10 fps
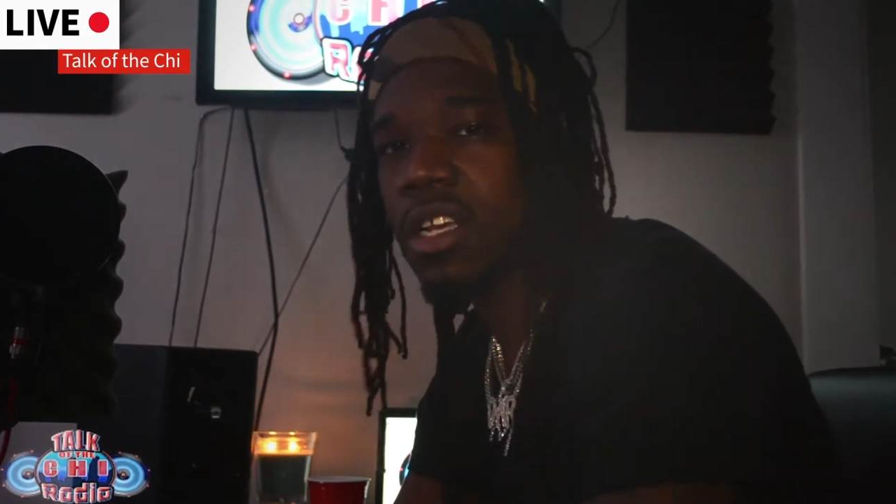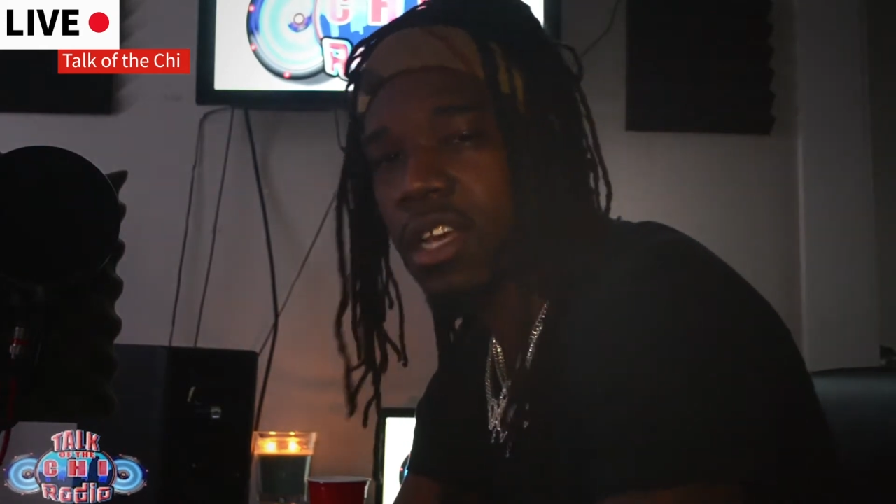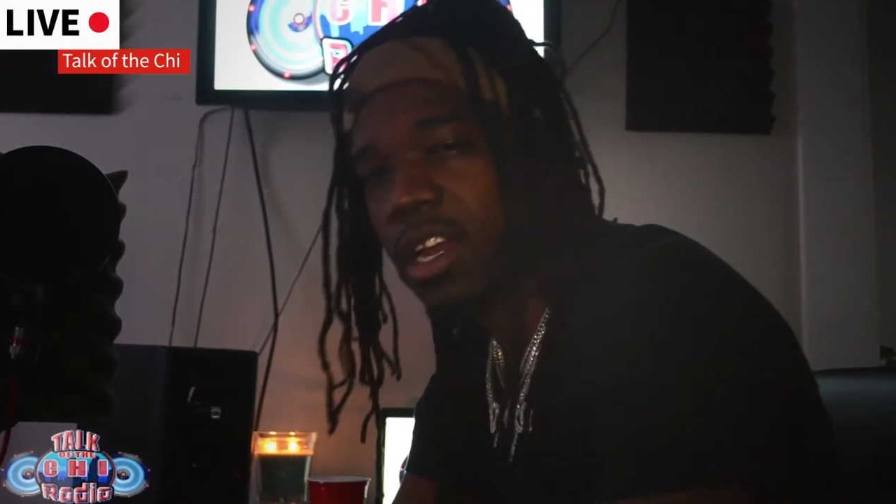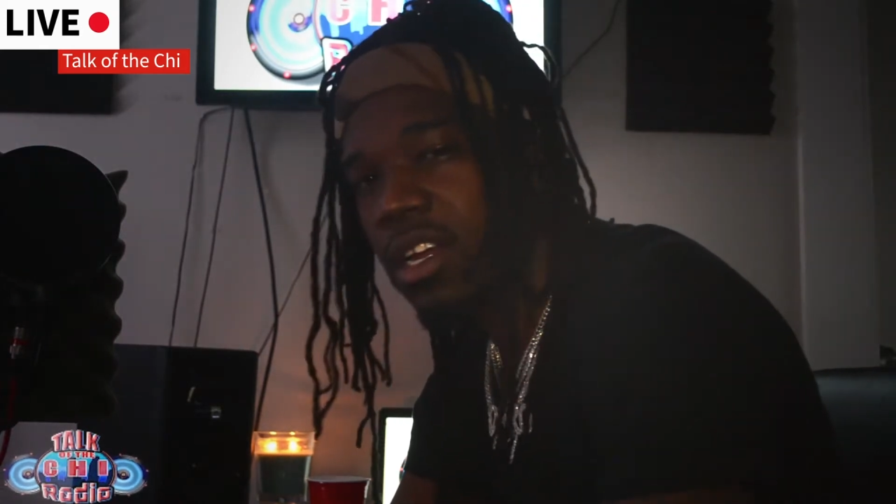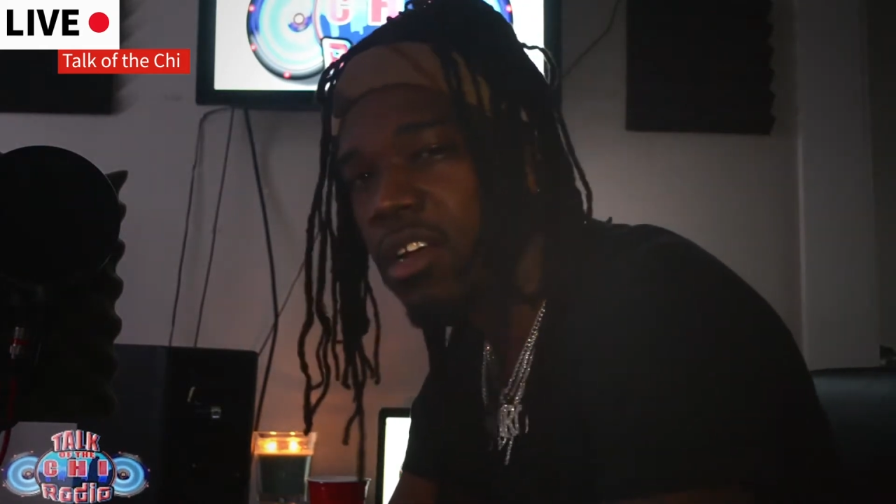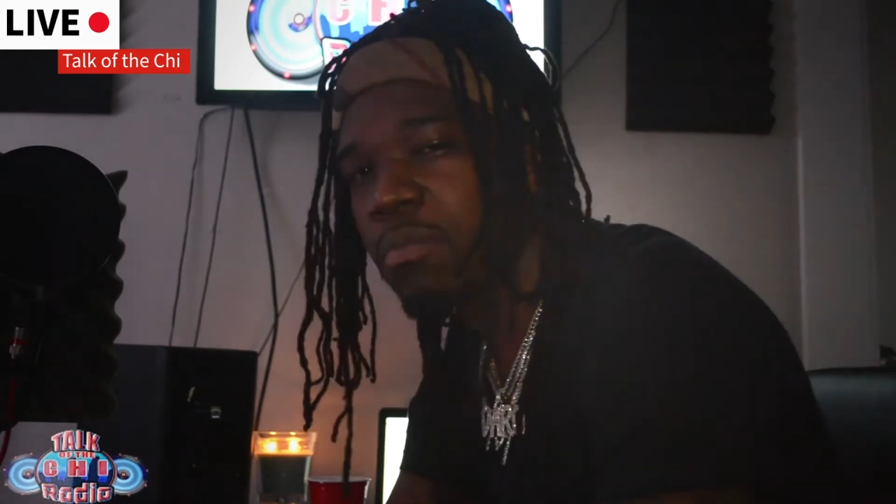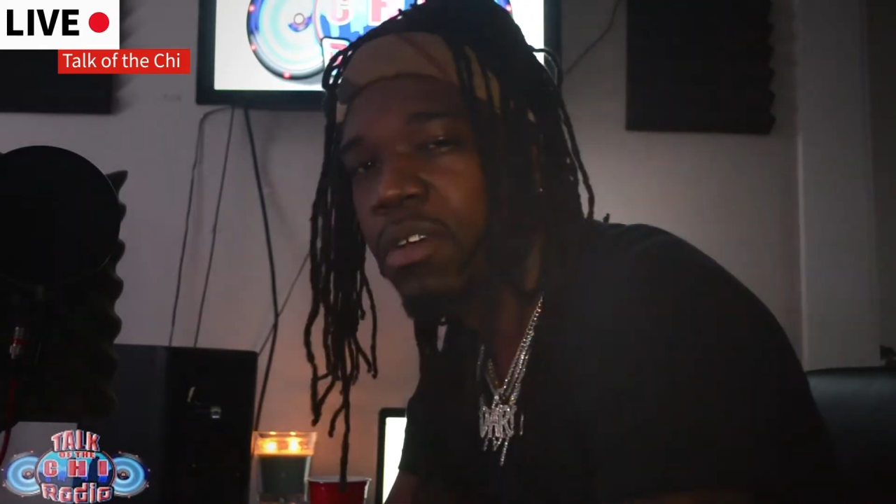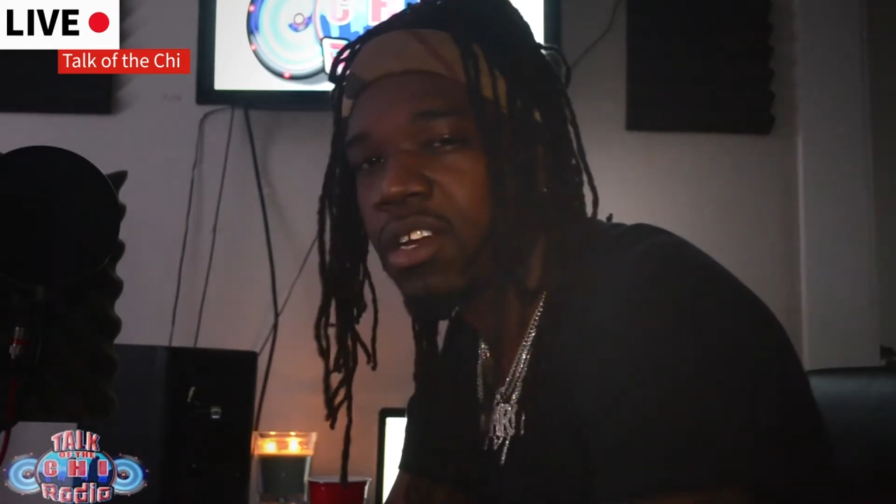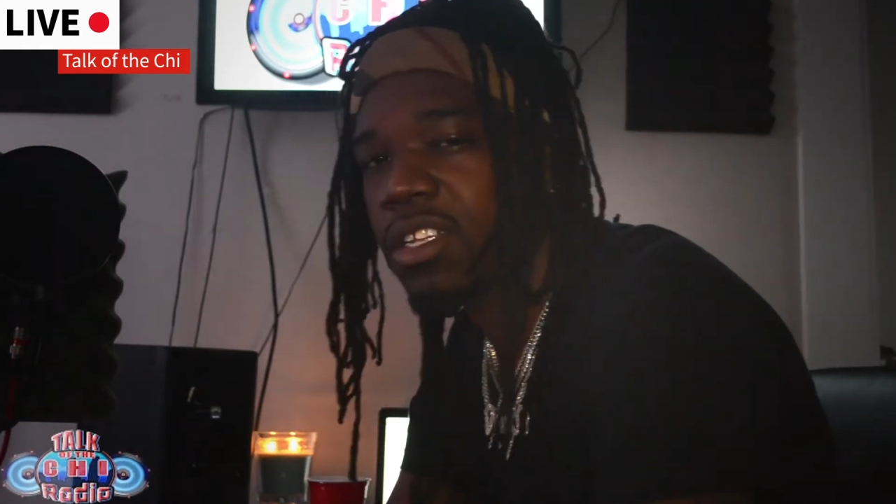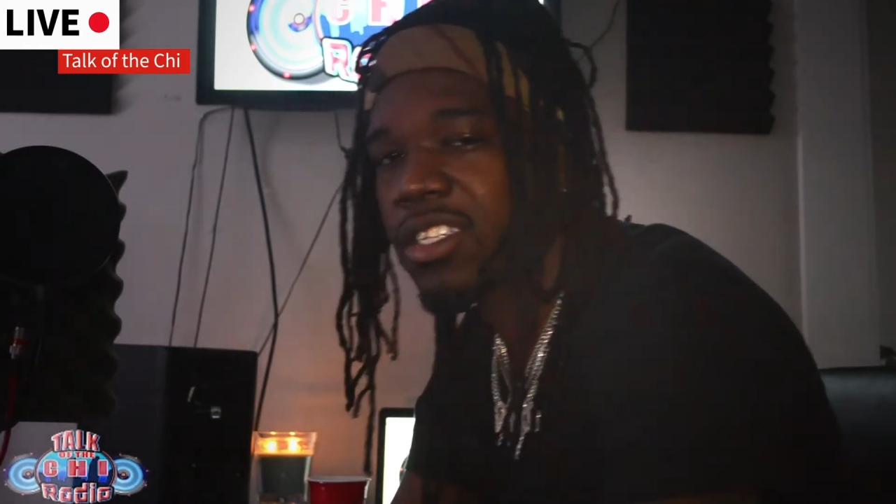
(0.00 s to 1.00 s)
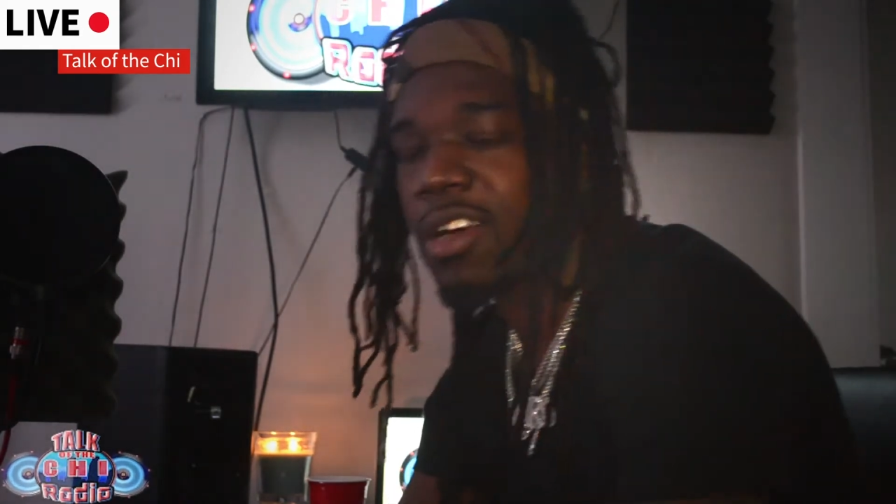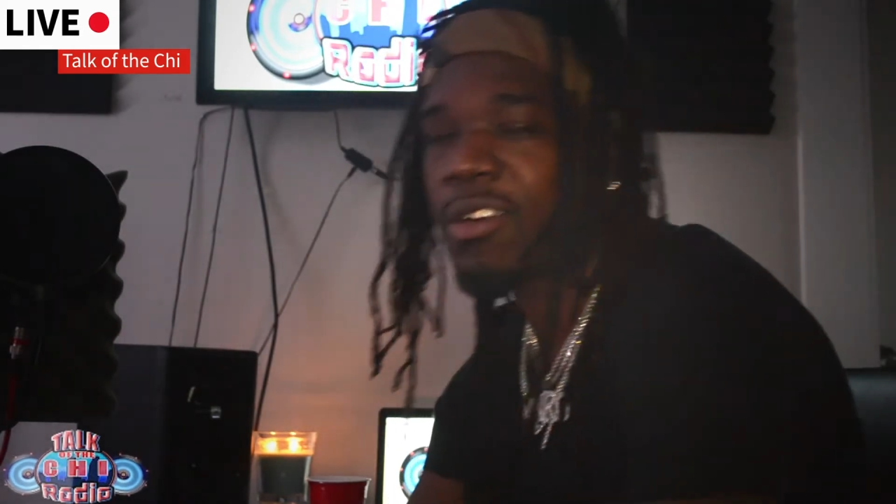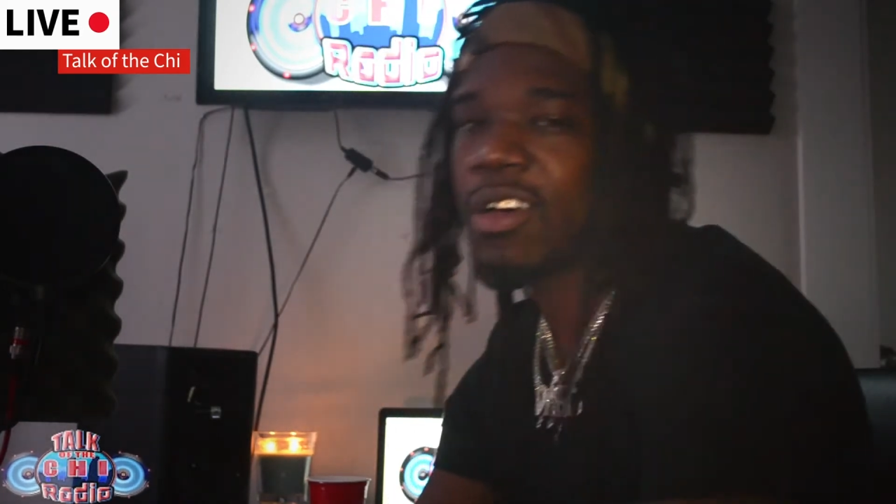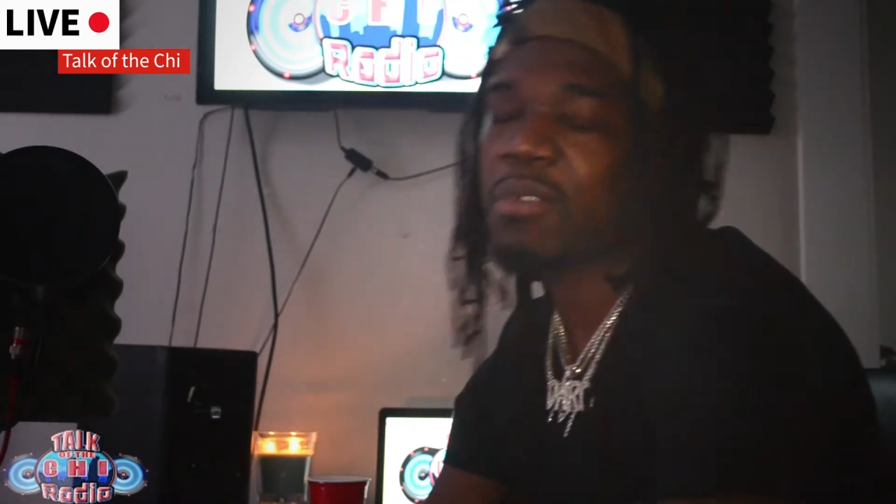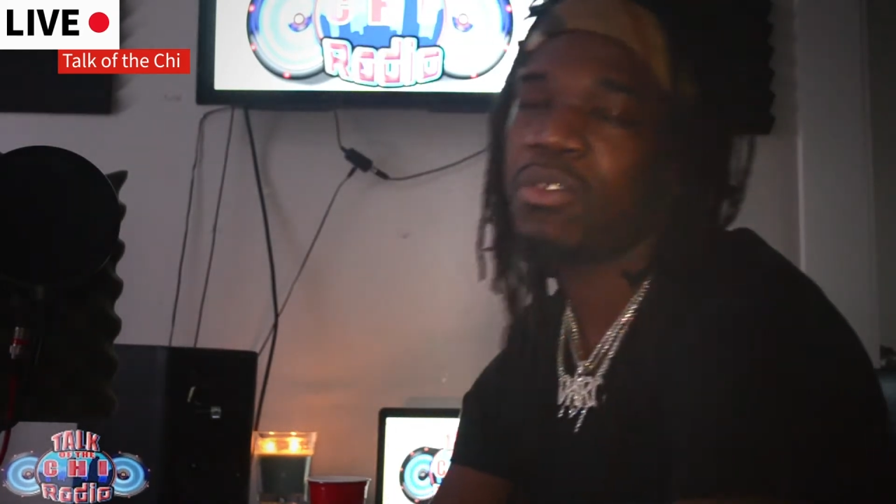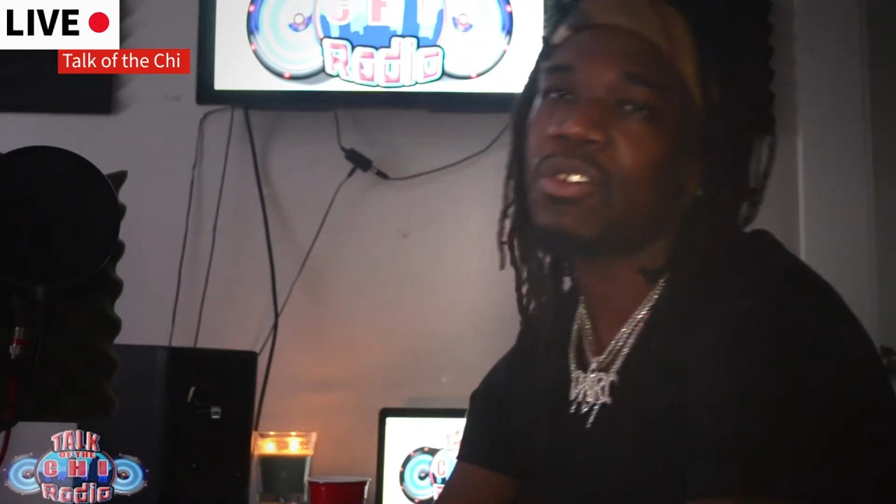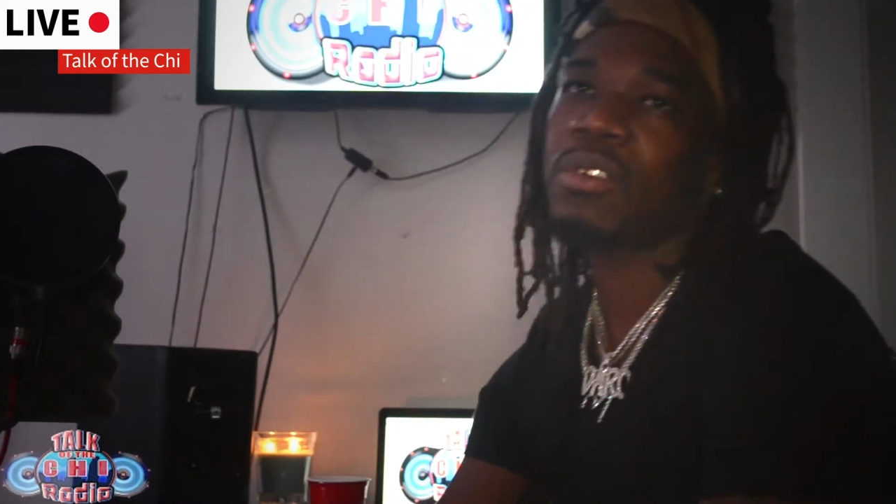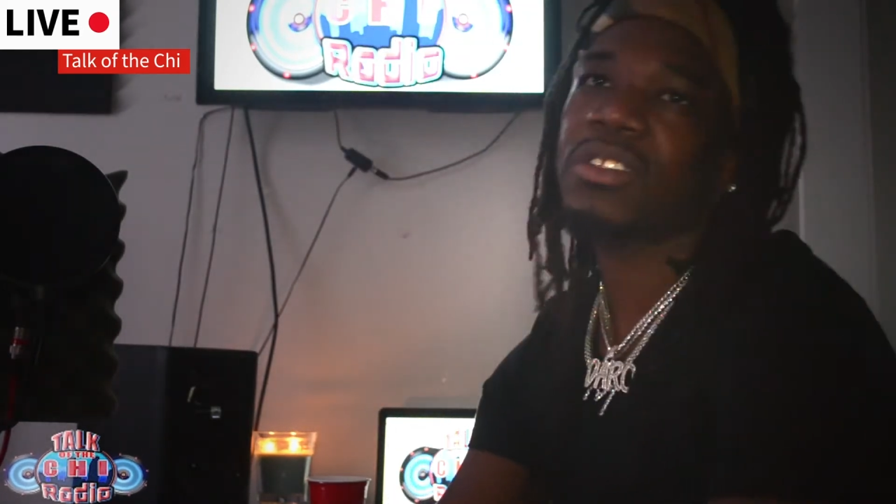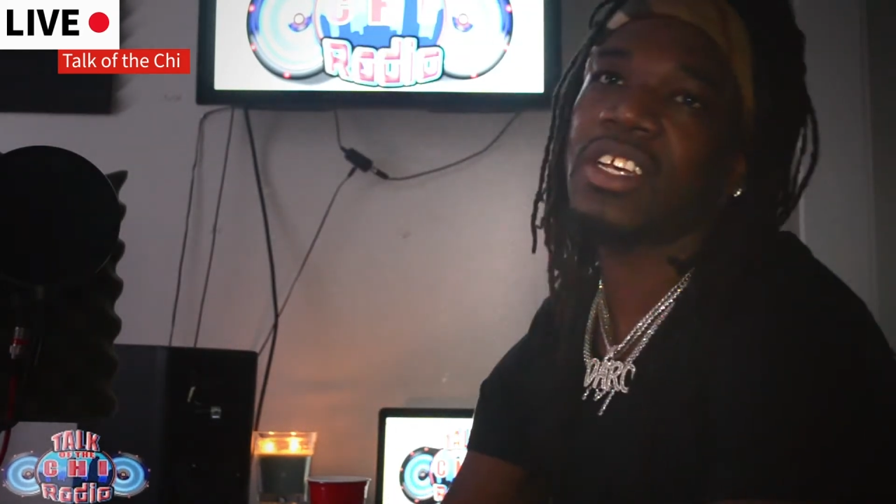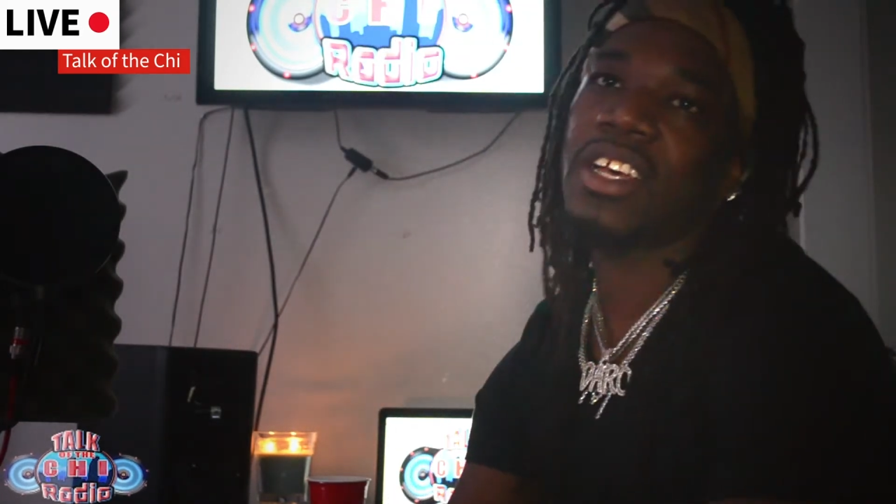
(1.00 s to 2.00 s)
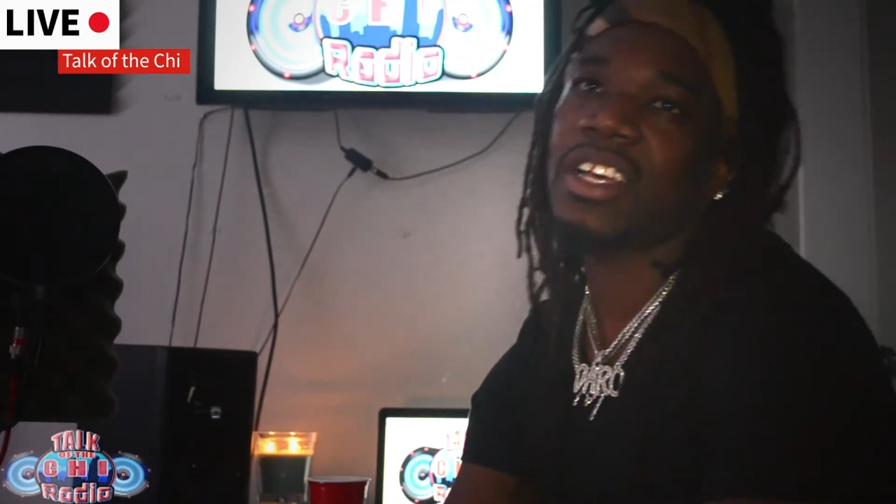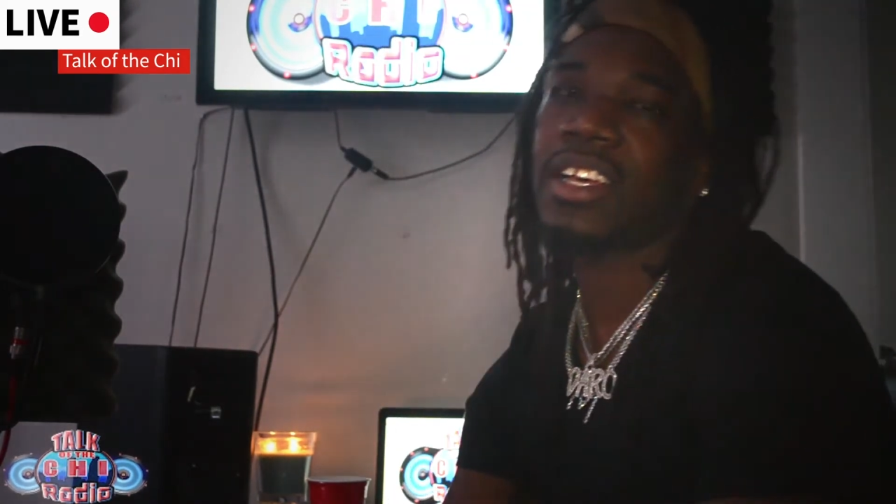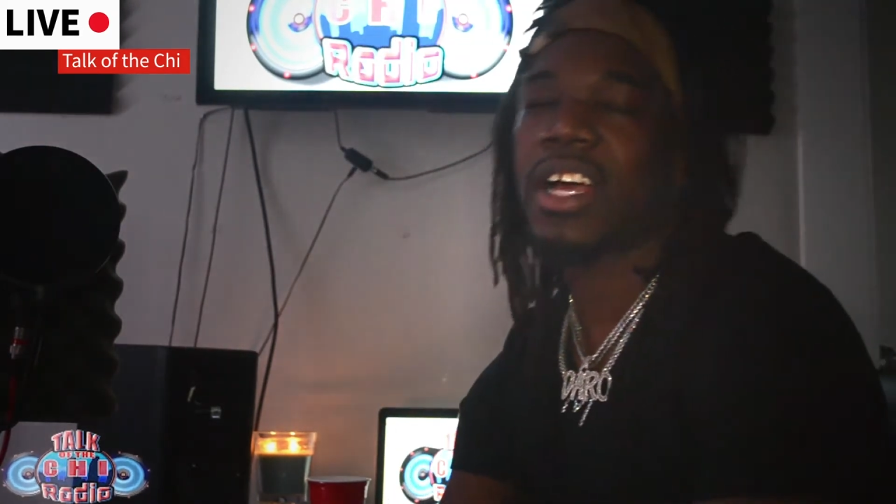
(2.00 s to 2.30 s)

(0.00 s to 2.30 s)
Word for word: got a little bit of the turn up, you know what I'm saying?